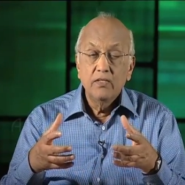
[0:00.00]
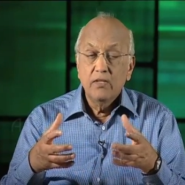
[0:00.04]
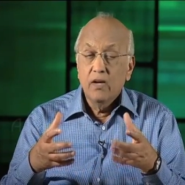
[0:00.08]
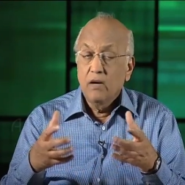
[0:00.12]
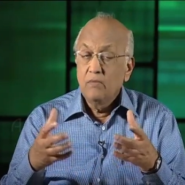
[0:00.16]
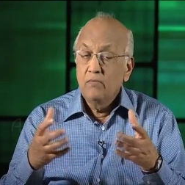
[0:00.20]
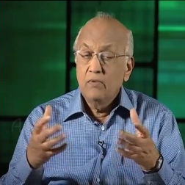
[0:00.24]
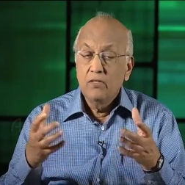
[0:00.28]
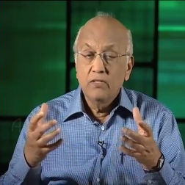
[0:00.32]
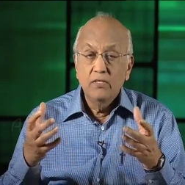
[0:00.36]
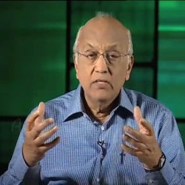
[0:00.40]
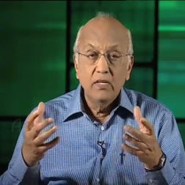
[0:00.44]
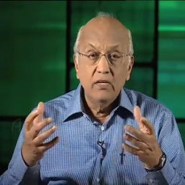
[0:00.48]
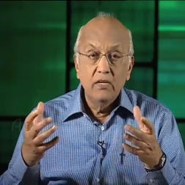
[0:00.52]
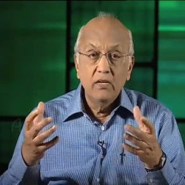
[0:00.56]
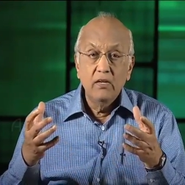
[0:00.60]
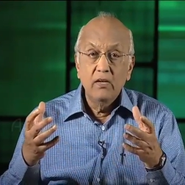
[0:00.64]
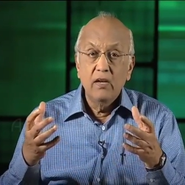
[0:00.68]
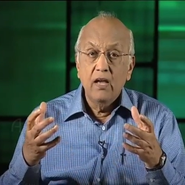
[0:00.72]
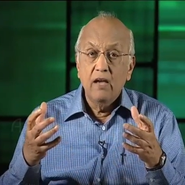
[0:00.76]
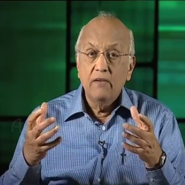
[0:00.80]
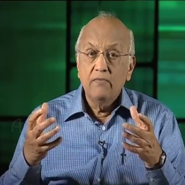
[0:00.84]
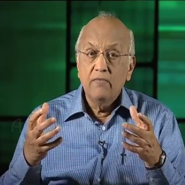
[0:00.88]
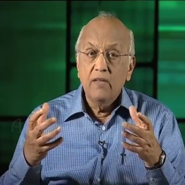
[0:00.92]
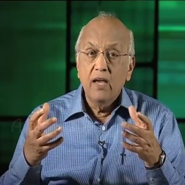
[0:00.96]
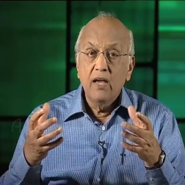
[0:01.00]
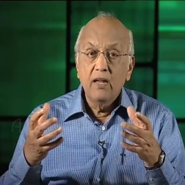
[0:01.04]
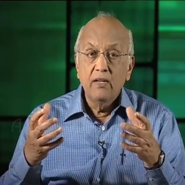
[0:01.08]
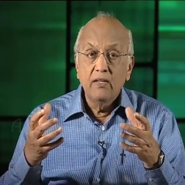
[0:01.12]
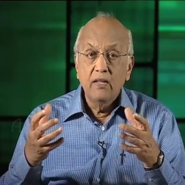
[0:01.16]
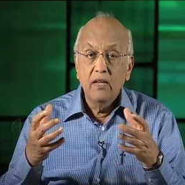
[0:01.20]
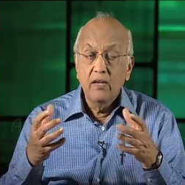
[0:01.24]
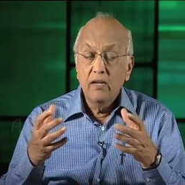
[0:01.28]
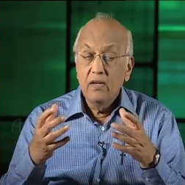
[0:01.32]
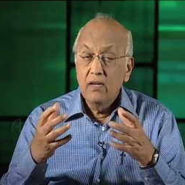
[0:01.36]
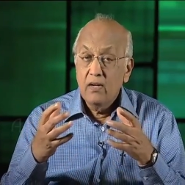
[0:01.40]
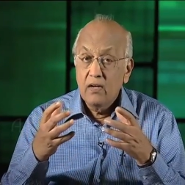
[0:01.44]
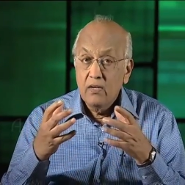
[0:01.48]
It's obvious they didn't have
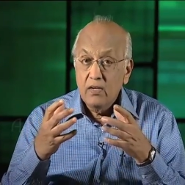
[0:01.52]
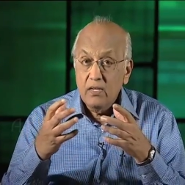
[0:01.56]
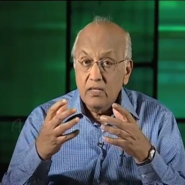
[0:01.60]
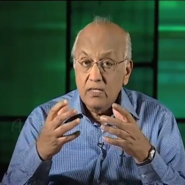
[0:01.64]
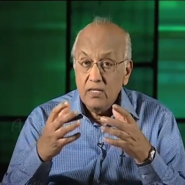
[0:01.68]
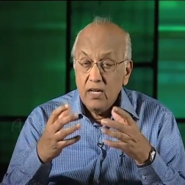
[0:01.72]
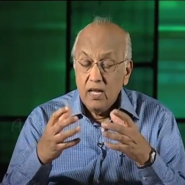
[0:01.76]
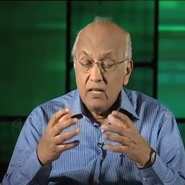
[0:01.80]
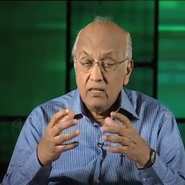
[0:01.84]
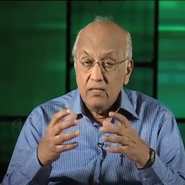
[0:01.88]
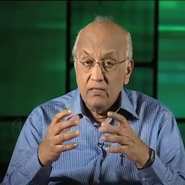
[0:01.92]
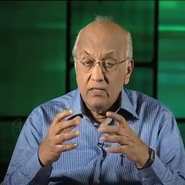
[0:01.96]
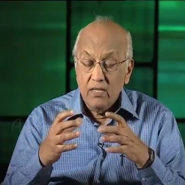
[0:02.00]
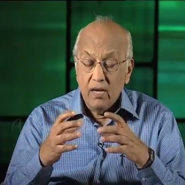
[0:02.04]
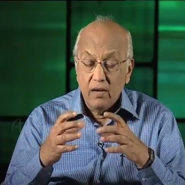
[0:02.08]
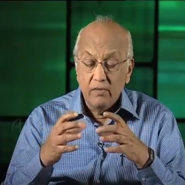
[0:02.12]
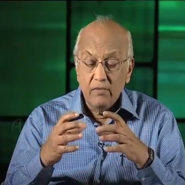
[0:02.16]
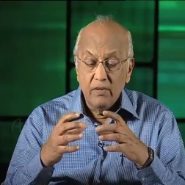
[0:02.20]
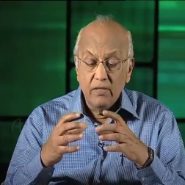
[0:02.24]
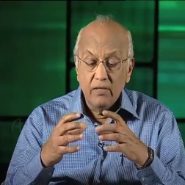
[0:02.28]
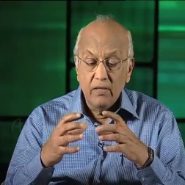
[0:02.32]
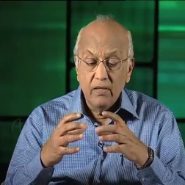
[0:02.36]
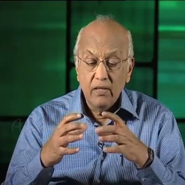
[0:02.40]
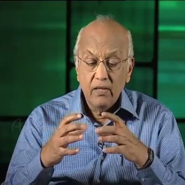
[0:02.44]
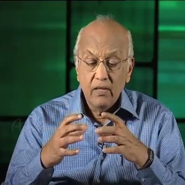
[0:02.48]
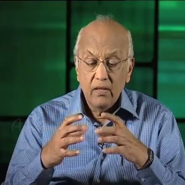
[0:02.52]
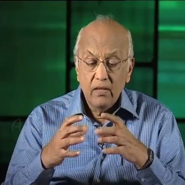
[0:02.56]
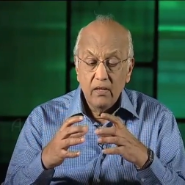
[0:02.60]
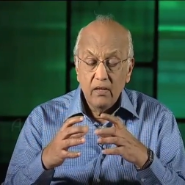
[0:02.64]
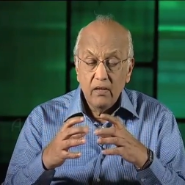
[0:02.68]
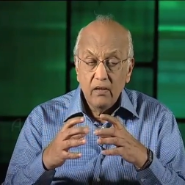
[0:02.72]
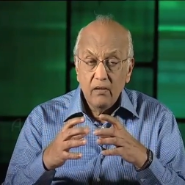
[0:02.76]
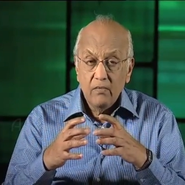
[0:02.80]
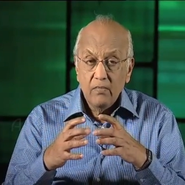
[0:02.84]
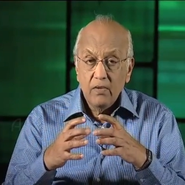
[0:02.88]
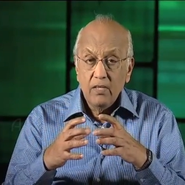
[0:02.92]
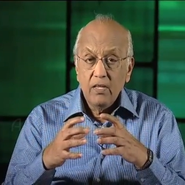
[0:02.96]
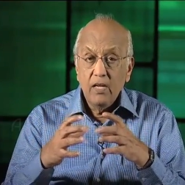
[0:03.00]
that. They didn't understand the Sabbath.
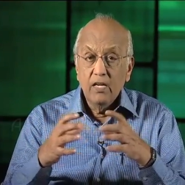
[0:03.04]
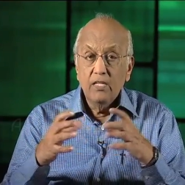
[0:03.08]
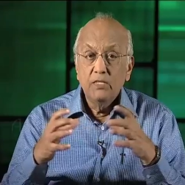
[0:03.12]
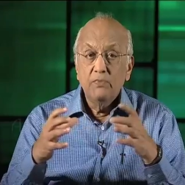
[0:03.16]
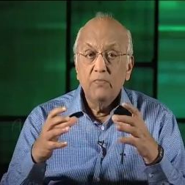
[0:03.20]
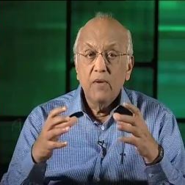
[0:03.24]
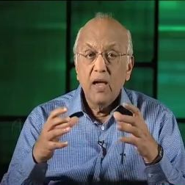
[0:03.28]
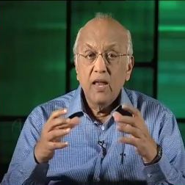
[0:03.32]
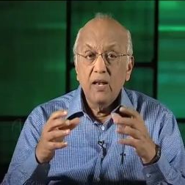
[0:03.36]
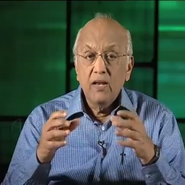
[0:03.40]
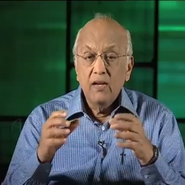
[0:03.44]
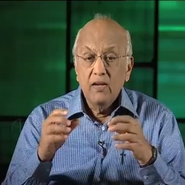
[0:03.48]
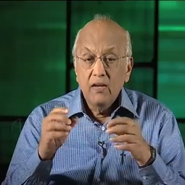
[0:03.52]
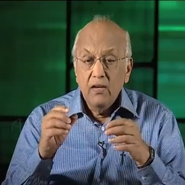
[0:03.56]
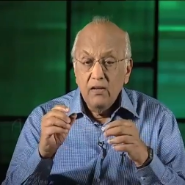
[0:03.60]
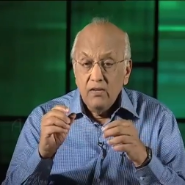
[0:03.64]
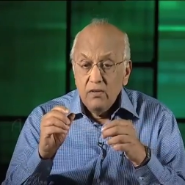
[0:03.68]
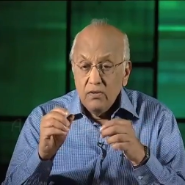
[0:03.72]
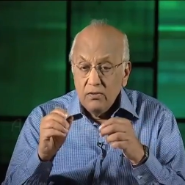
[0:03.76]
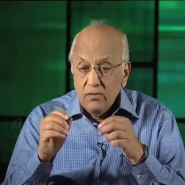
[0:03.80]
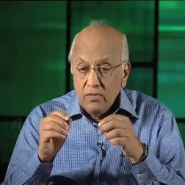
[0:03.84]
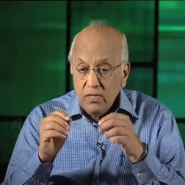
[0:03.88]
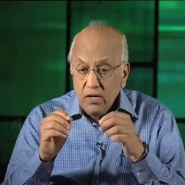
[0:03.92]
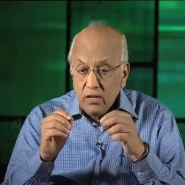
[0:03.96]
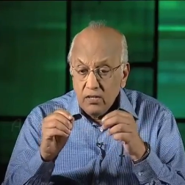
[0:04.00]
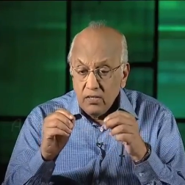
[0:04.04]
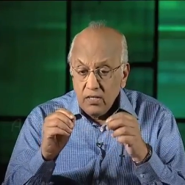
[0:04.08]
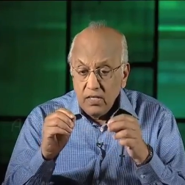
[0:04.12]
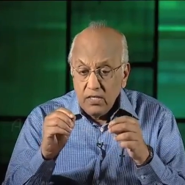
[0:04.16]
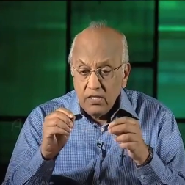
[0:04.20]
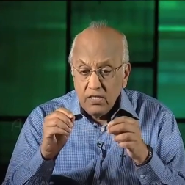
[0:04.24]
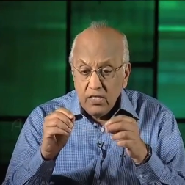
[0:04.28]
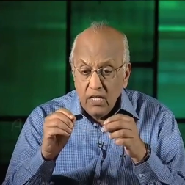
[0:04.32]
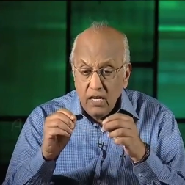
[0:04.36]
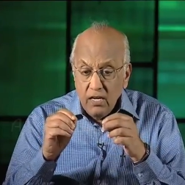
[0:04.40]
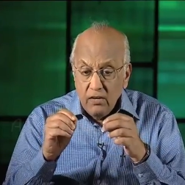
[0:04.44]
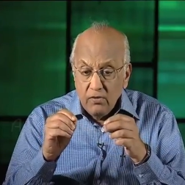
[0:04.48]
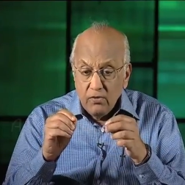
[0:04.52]
But they expanded it to all
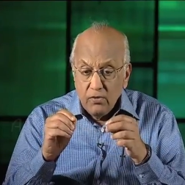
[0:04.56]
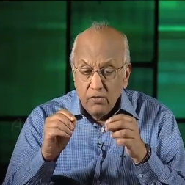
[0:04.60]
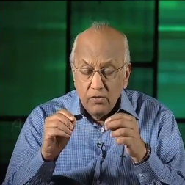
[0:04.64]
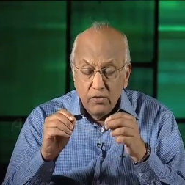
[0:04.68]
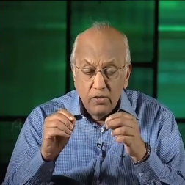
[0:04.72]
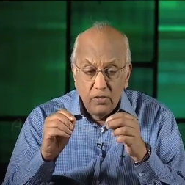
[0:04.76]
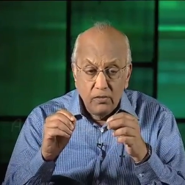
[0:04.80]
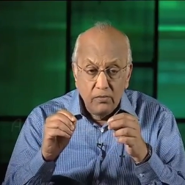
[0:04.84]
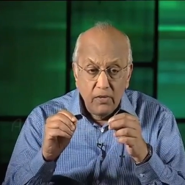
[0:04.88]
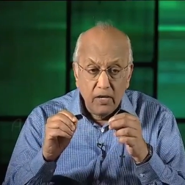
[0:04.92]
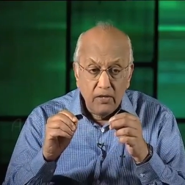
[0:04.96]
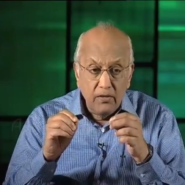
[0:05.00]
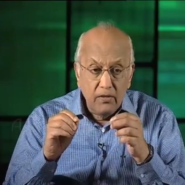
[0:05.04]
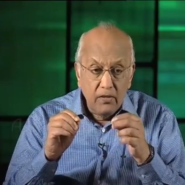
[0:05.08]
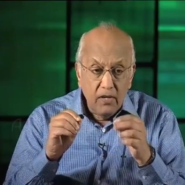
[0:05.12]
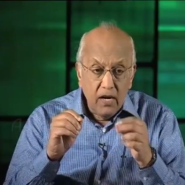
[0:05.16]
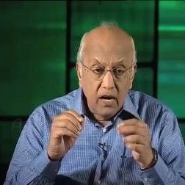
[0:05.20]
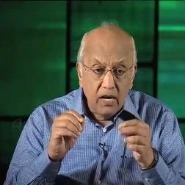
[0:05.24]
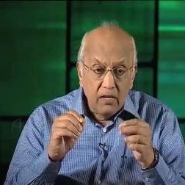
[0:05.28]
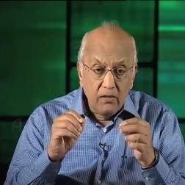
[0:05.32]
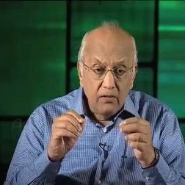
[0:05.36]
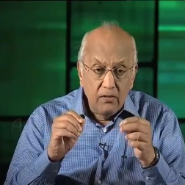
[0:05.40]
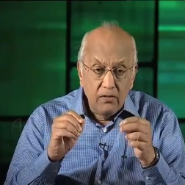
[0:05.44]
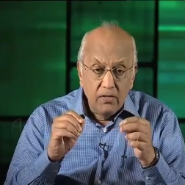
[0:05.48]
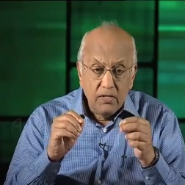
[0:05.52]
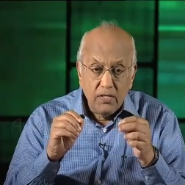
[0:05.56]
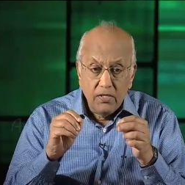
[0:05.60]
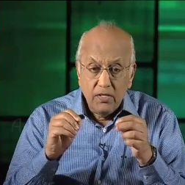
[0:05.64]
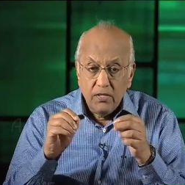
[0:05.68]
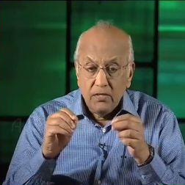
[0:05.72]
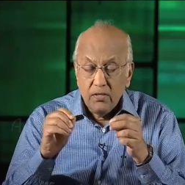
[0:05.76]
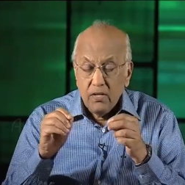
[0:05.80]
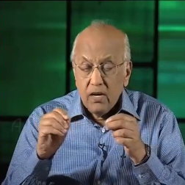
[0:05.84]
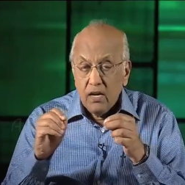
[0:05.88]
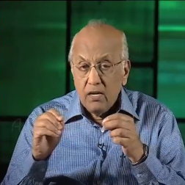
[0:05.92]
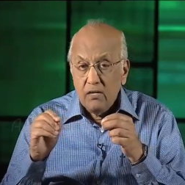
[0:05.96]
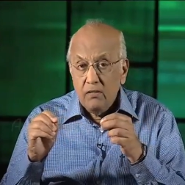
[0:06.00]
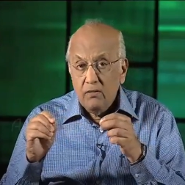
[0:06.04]
these silly rules about you can't do this
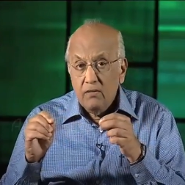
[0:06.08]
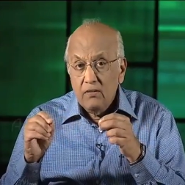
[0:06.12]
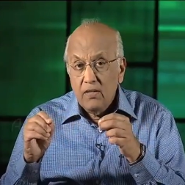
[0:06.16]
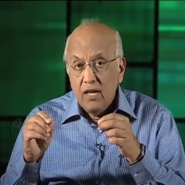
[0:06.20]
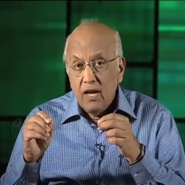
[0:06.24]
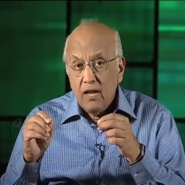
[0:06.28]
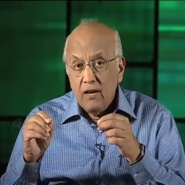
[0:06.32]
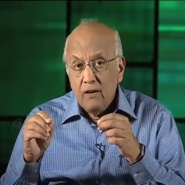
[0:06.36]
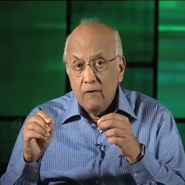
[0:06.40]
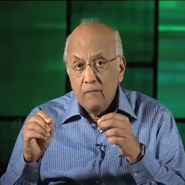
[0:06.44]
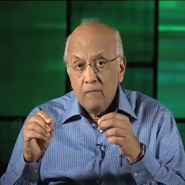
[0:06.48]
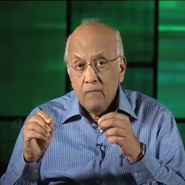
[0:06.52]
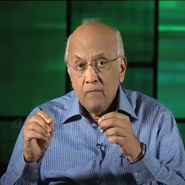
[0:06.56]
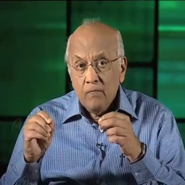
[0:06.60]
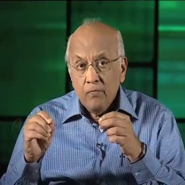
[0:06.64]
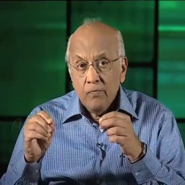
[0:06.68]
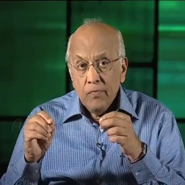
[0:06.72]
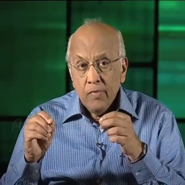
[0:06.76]
and you can't do that.